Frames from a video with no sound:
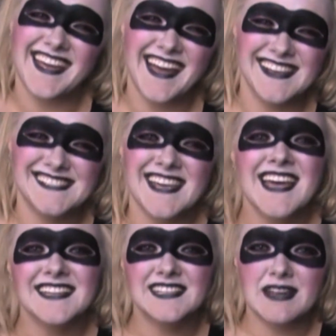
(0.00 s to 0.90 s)
Hey guys,
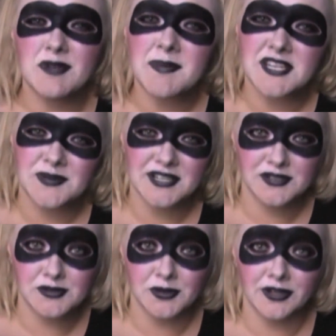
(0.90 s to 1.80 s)
today I'm going to be doing
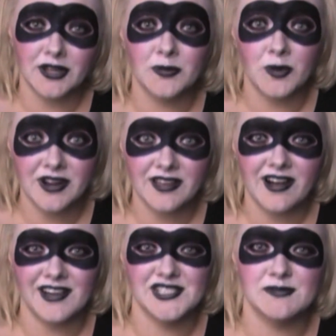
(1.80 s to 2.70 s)
a tutorial on one of the
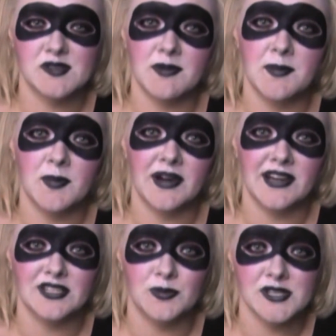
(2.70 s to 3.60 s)
costumes I'm going to be
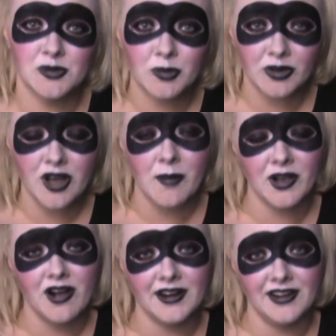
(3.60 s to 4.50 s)
wearing to Wizard World
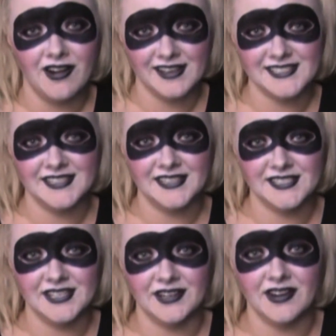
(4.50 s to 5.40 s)
Comic Con in Austin
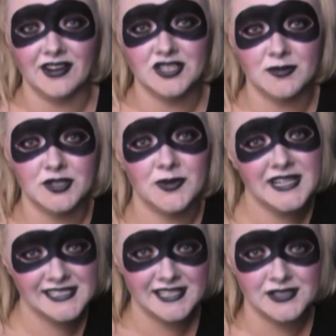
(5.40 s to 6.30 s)
this year, October
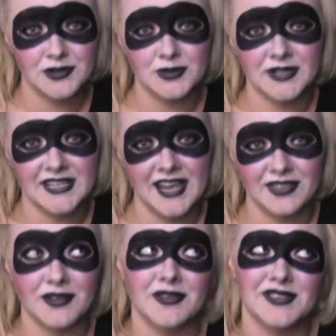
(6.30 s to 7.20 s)
26th through
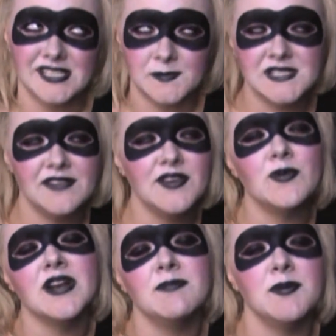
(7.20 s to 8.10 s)
28th, although this
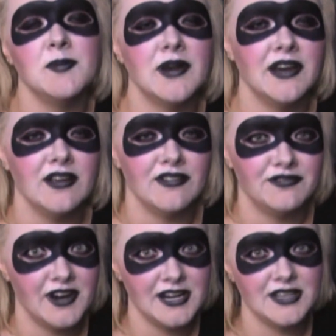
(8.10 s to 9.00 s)
specific one I'm going to be wearing on
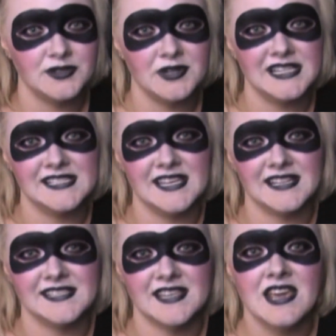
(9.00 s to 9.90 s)
Friday the
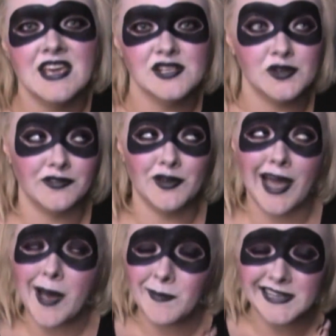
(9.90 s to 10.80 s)
26th. So if you
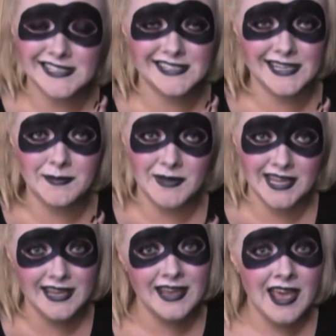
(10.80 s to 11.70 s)
happen to see
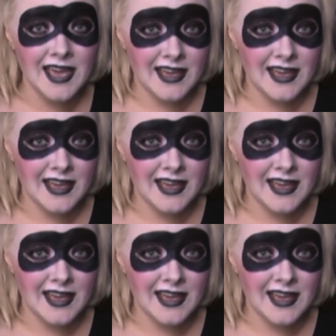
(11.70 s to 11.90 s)
me,